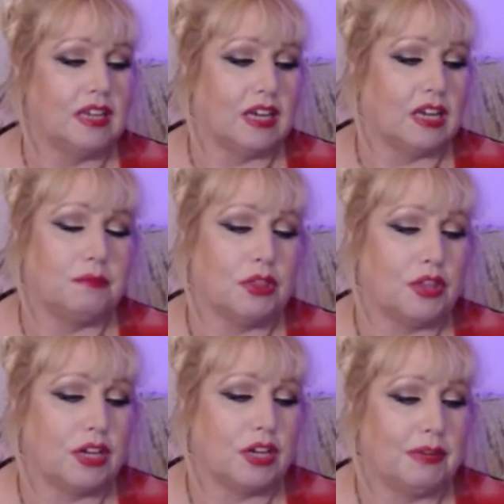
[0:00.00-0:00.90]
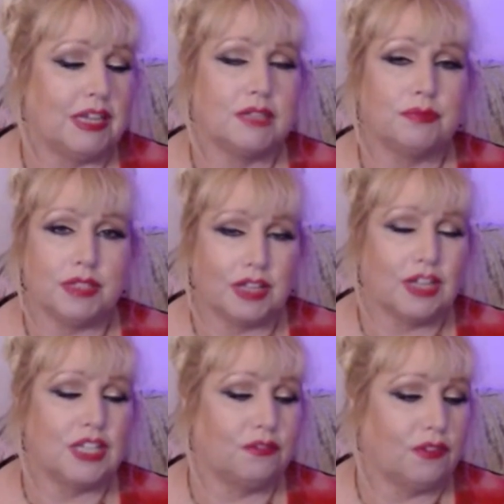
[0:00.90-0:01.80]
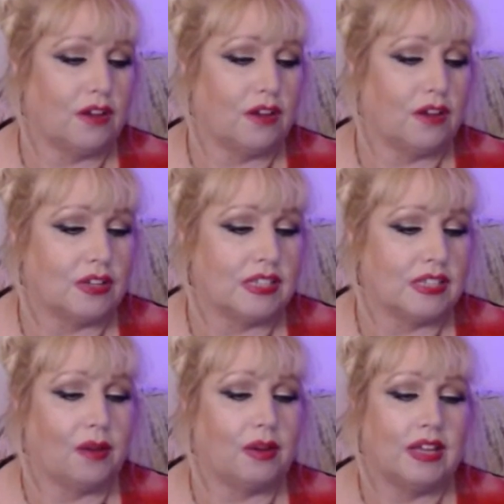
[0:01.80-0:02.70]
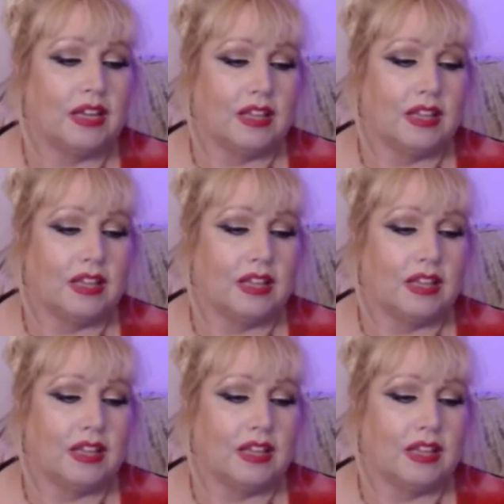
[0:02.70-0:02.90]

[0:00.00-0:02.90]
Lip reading: 30 minutes was $35 an hour.